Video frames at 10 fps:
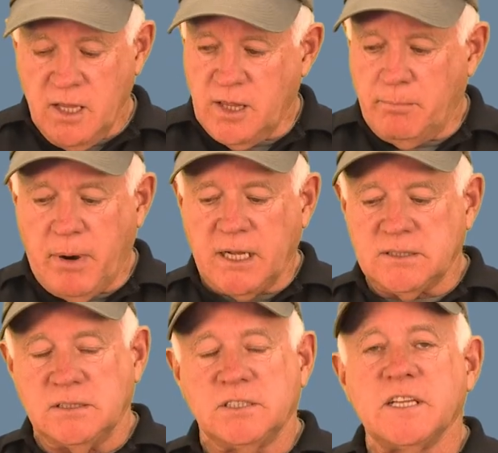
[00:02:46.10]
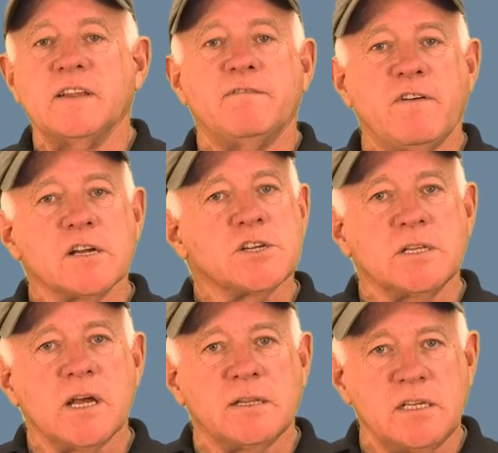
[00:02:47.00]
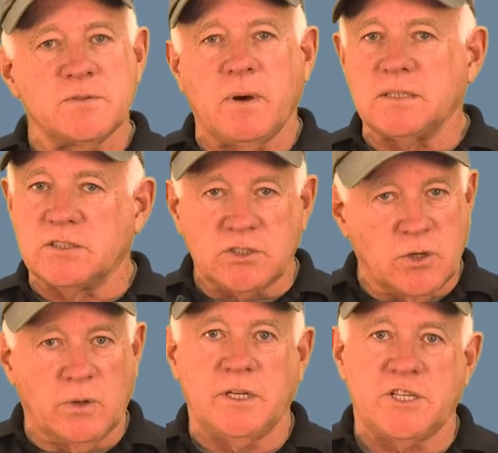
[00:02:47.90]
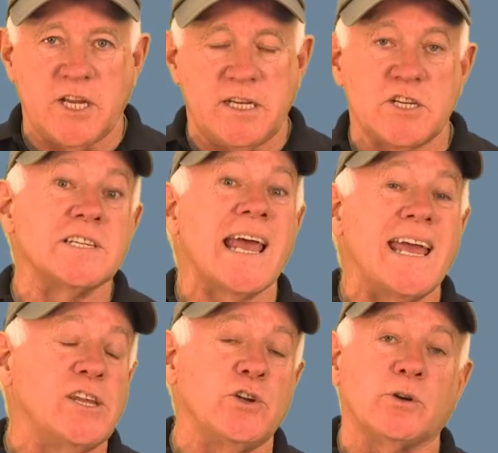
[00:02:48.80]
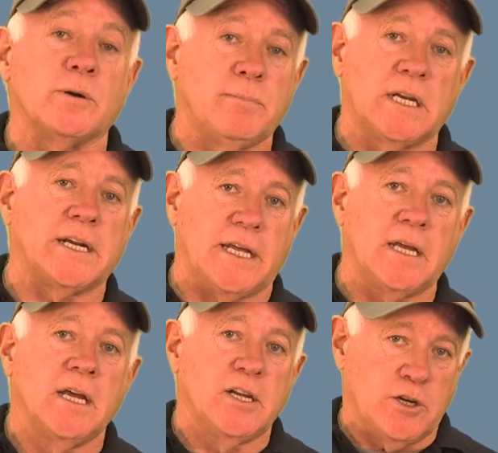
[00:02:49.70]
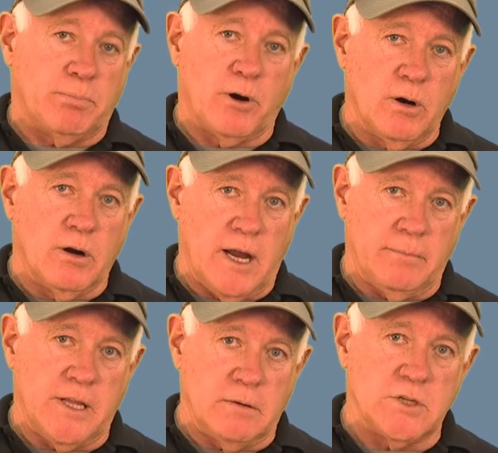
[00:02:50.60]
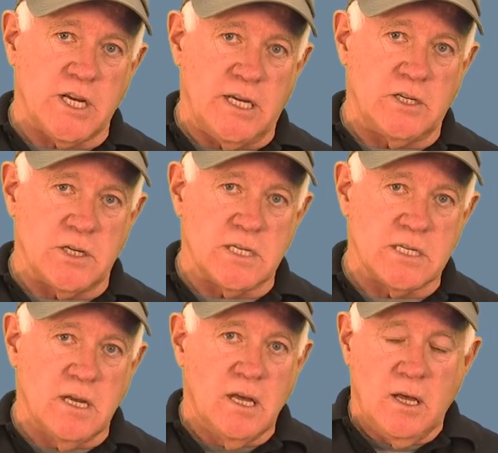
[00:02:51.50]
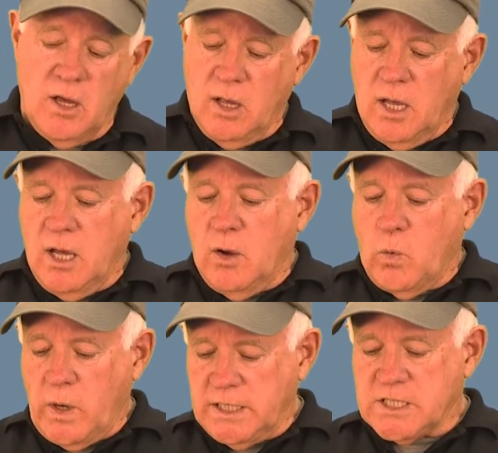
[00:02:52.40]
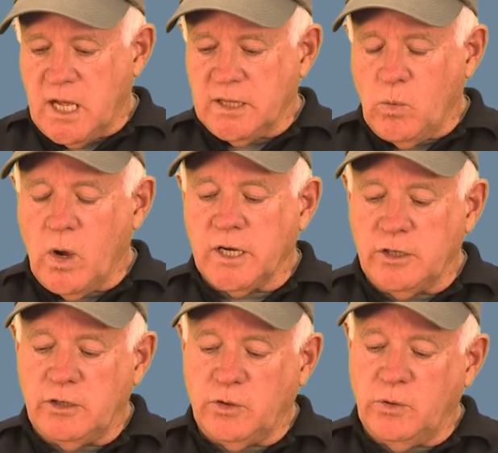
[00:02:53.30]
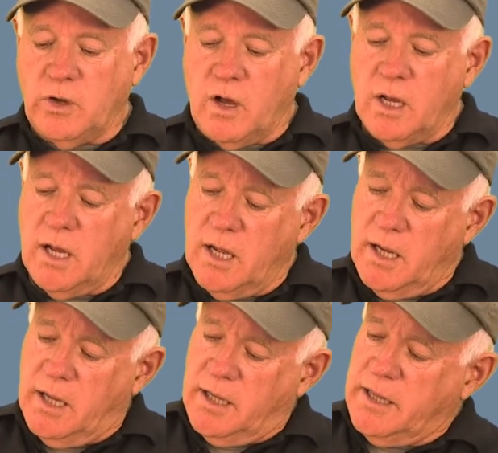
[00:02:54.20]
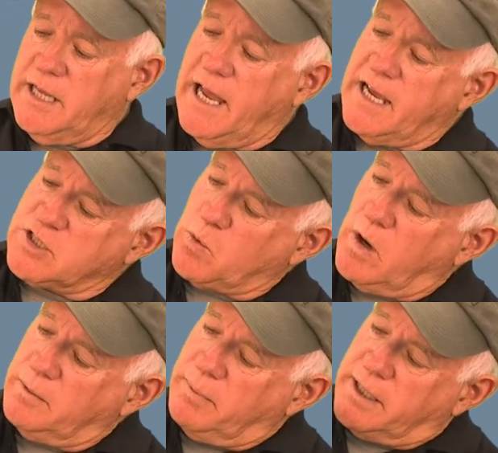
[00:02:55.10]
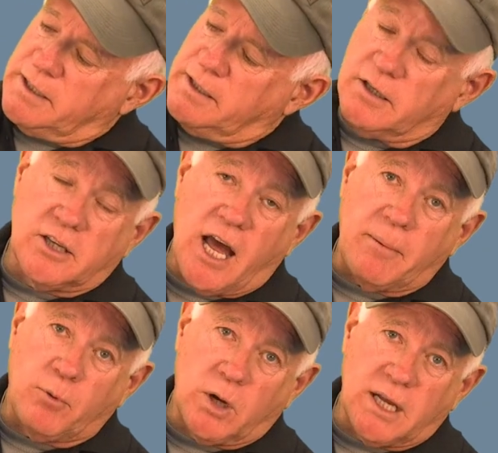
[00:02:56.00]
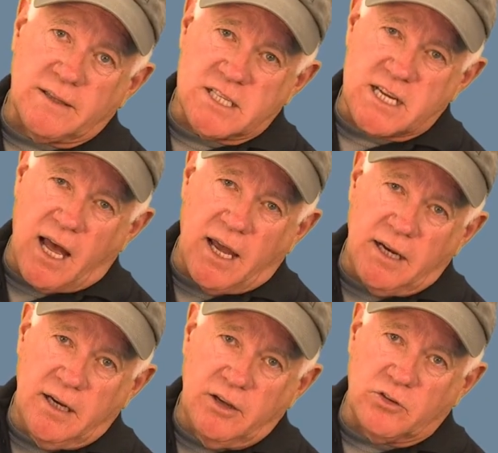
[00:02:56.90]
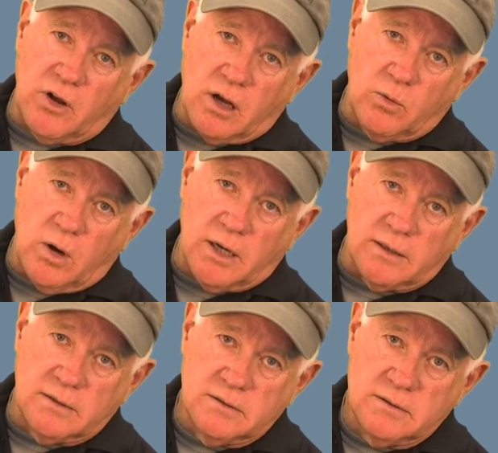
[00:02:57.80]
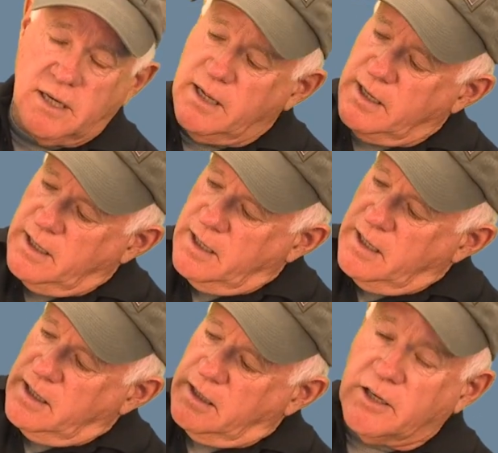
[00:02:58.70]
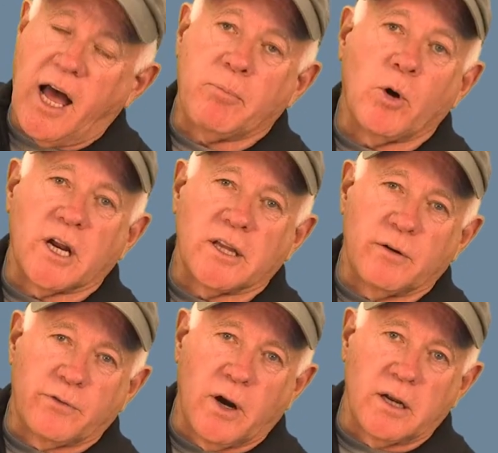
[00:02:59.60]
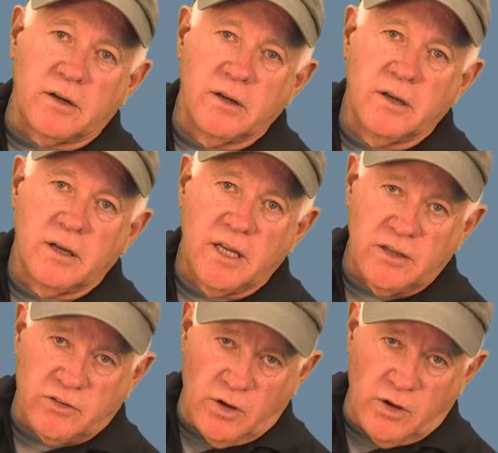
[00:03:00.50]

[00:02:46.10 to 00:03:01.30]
the buttons and the function on these buttons totally changes and your ability to program them changes. When it's on the one and the two dog, the S1 button, the top one on the side, is dog one. The top one on the front is